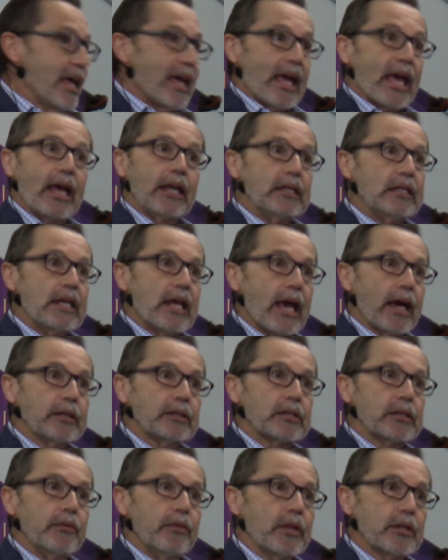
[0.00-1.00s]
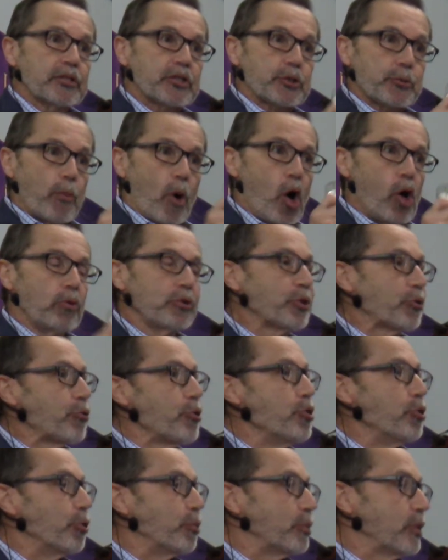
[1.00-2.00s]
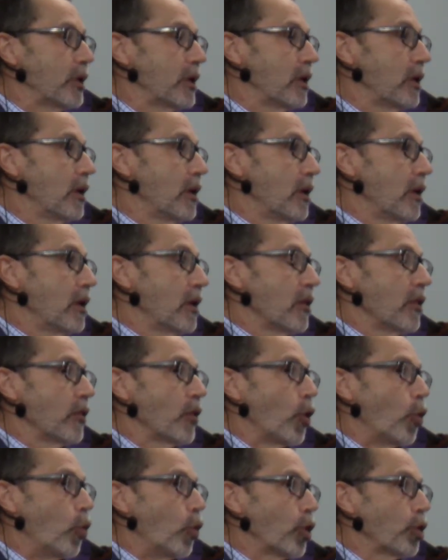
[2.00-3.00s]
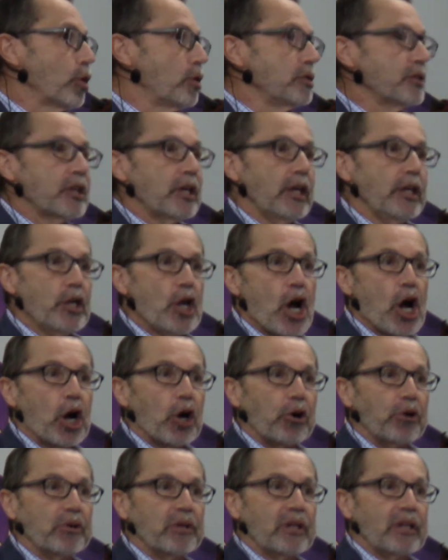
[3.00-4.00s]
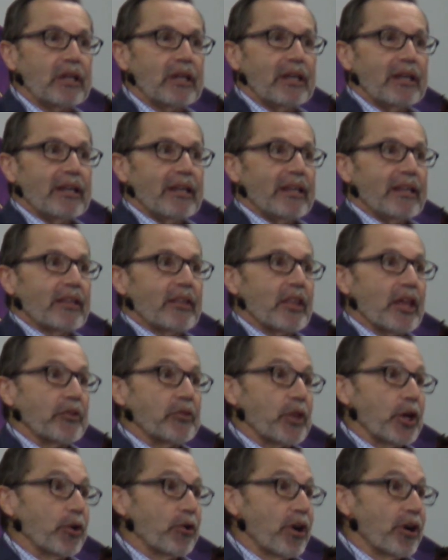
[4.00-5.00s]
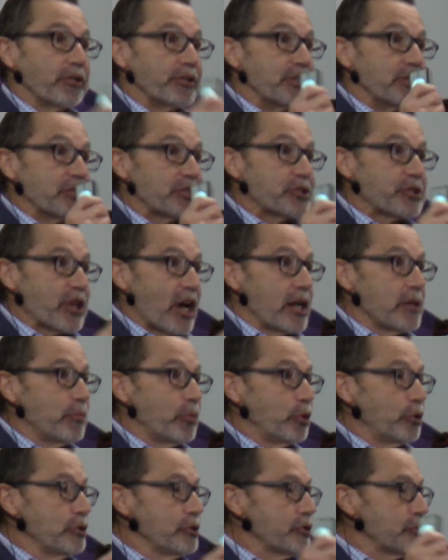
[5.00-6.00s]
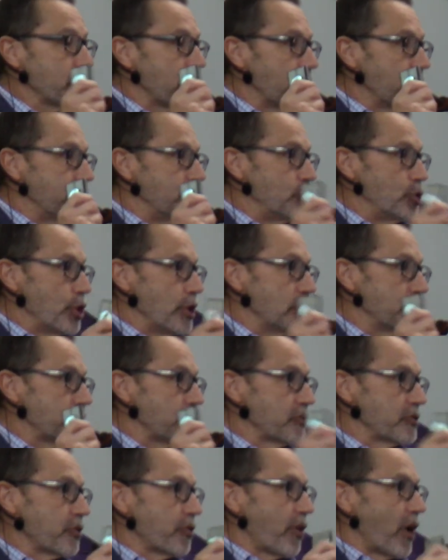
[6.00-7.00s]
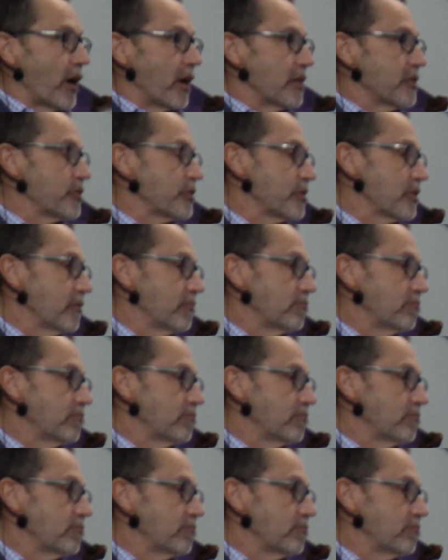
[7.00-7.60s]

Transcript: And yet, in this small group, the world can know that there are disciples of Jesus Christ.